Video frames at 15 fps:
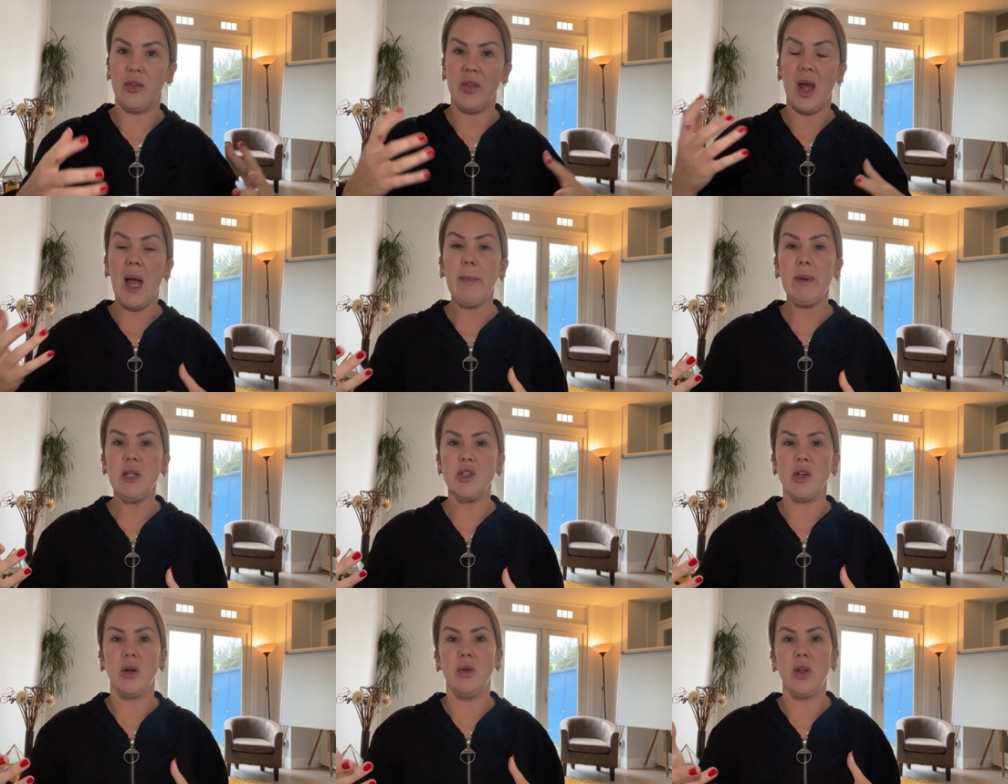So the happy
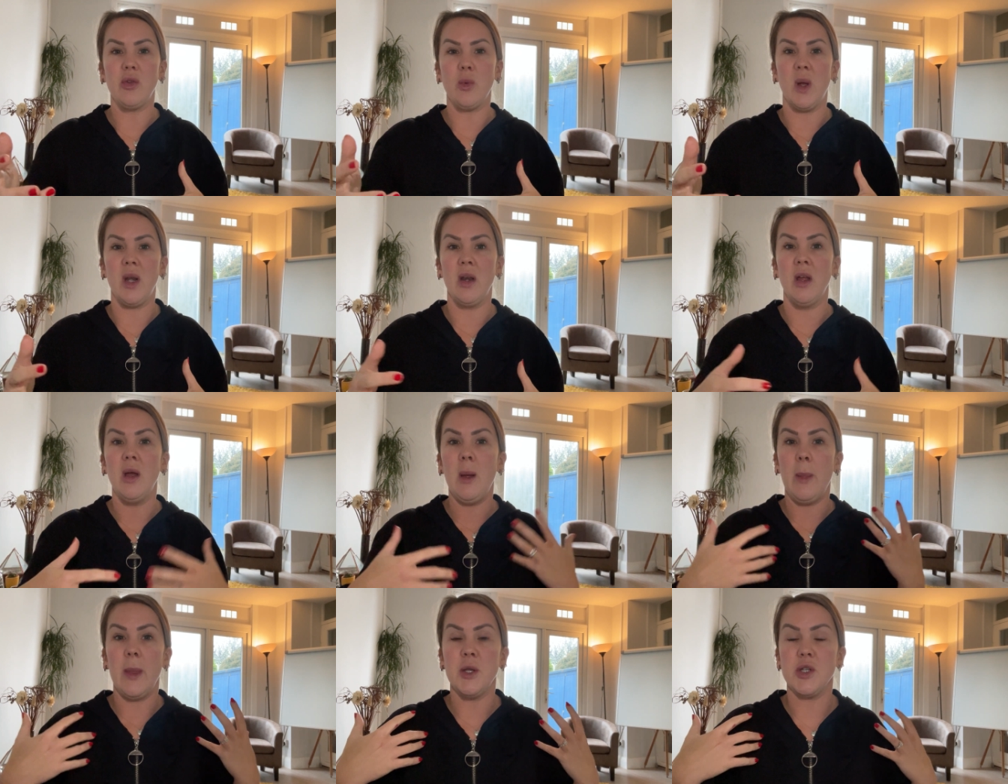child is when
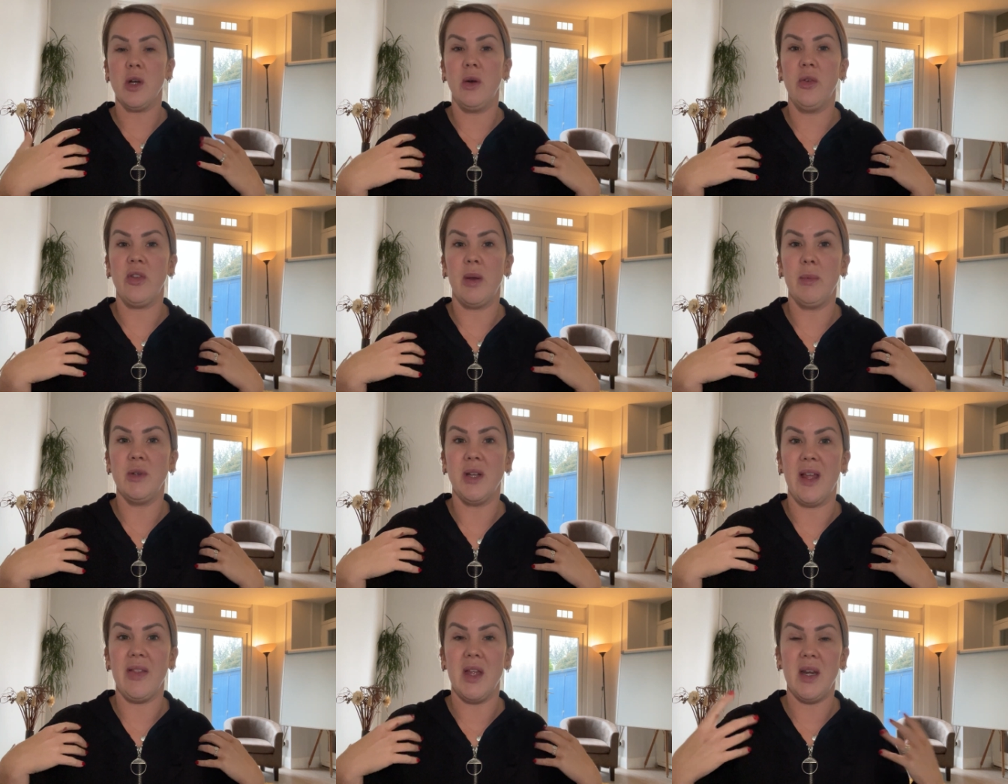the child's able
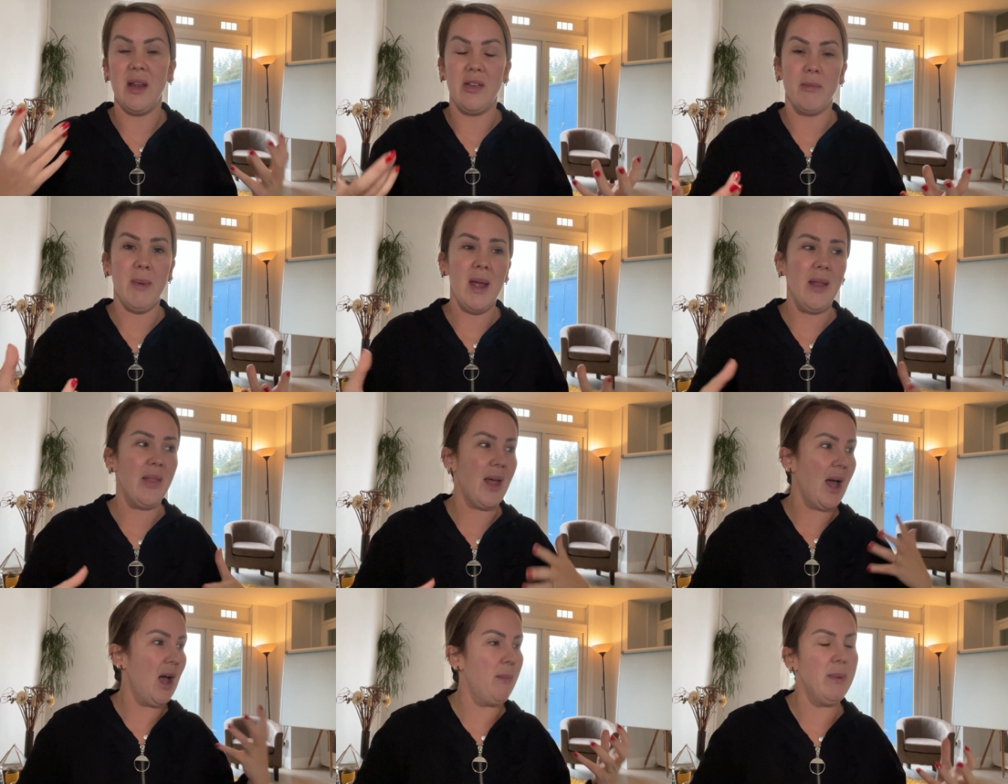to get their needs met,
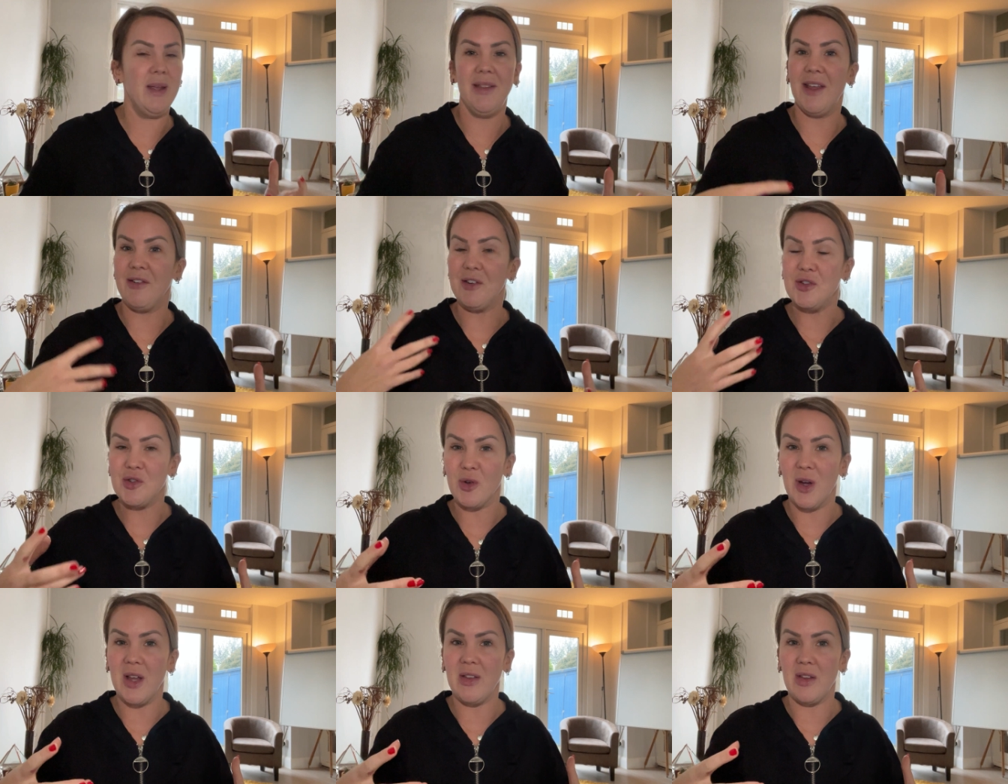they're happy, they're
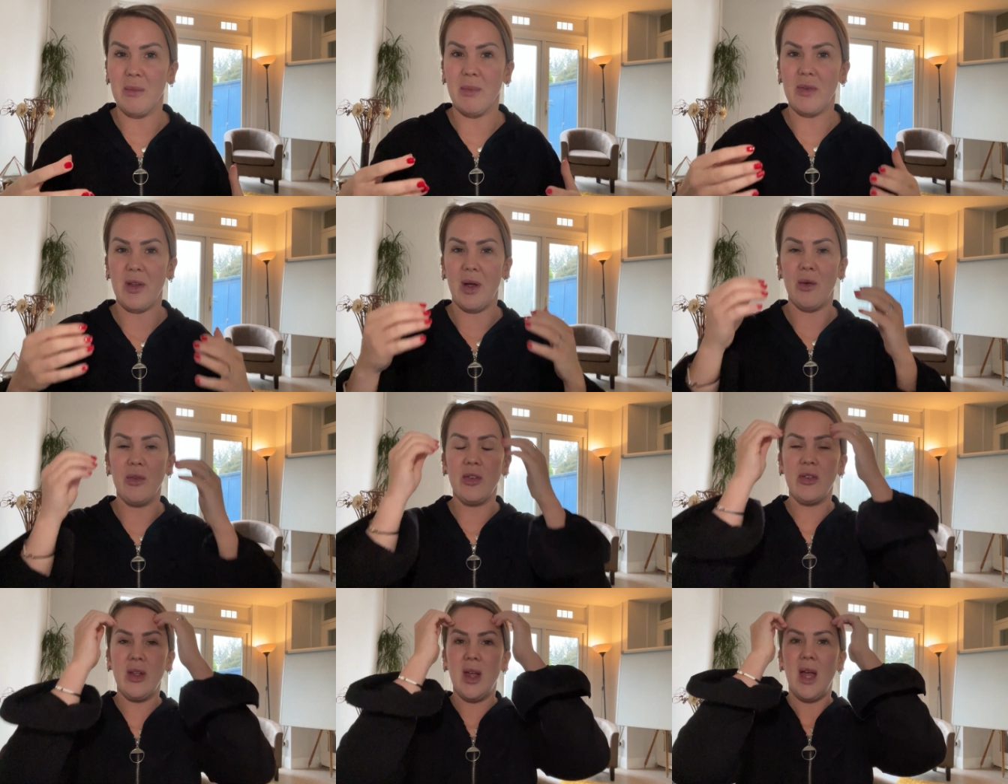enjoying
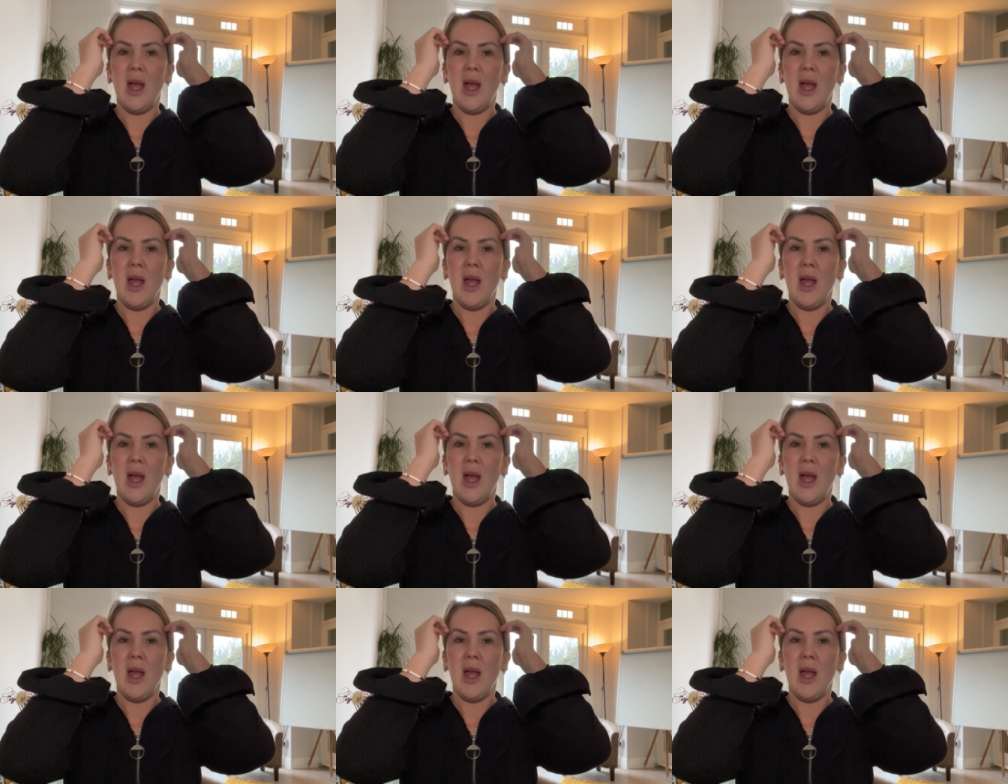themselves.